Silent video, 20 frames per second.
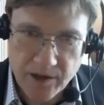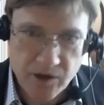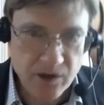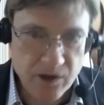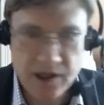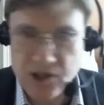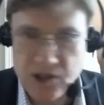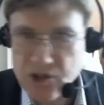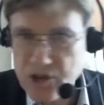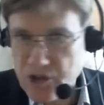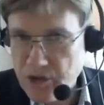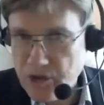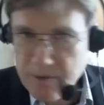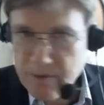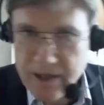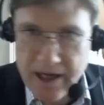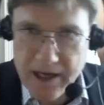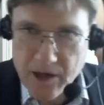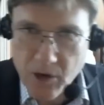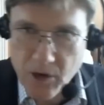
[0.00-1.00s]
You can
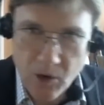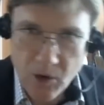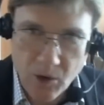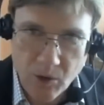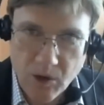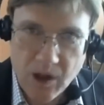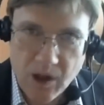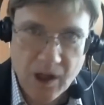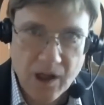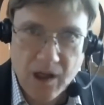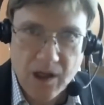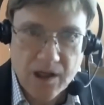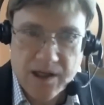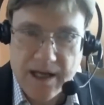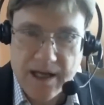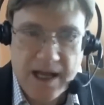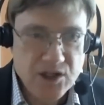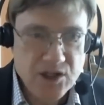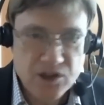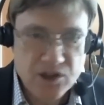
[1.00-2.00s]
exterminate whole
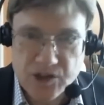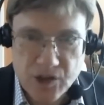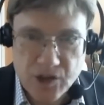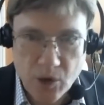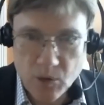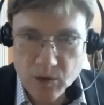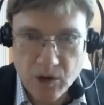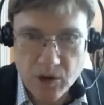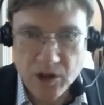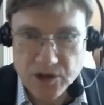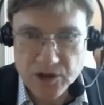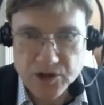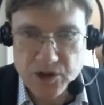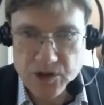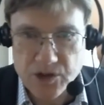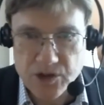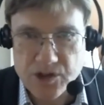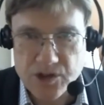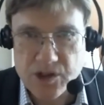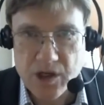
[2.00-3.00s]
nations, whole
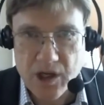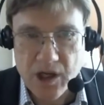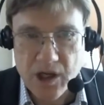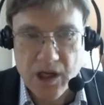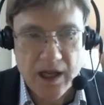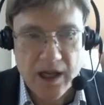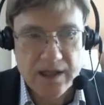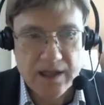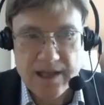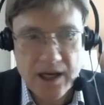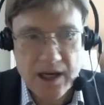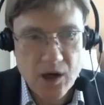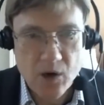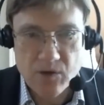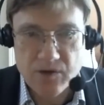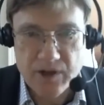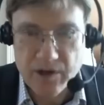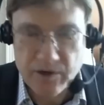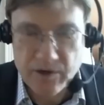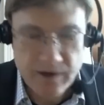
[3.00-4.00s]
cultures, and take
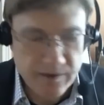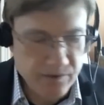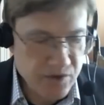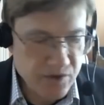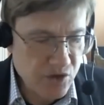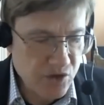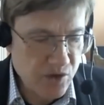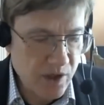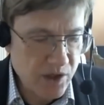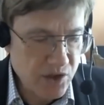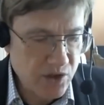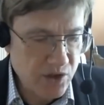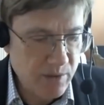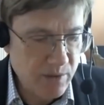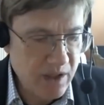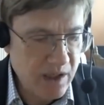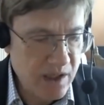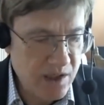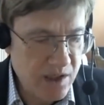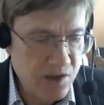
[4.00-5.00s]
over their infrastructure
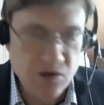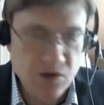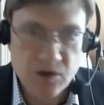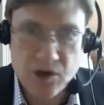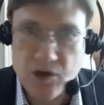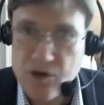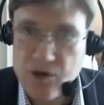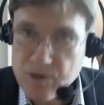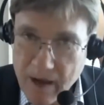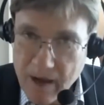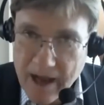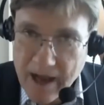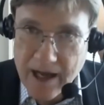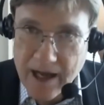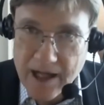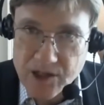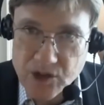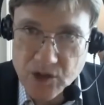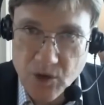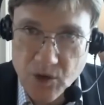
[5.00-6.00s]
because you can use
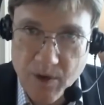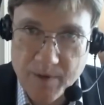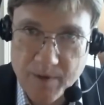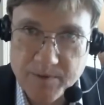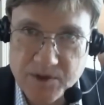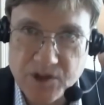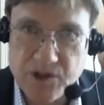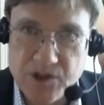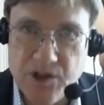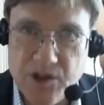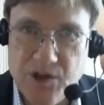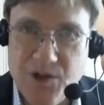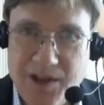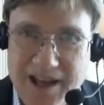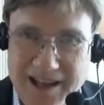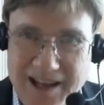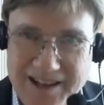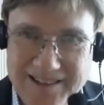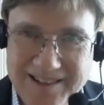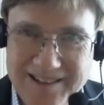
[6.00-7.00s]
biological weapons to do
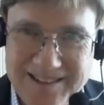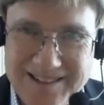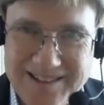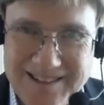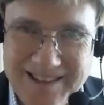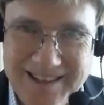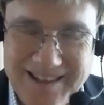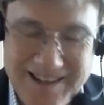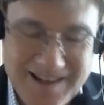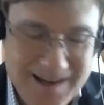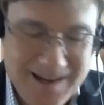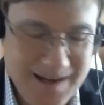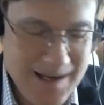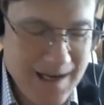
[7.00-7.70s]
that, you see.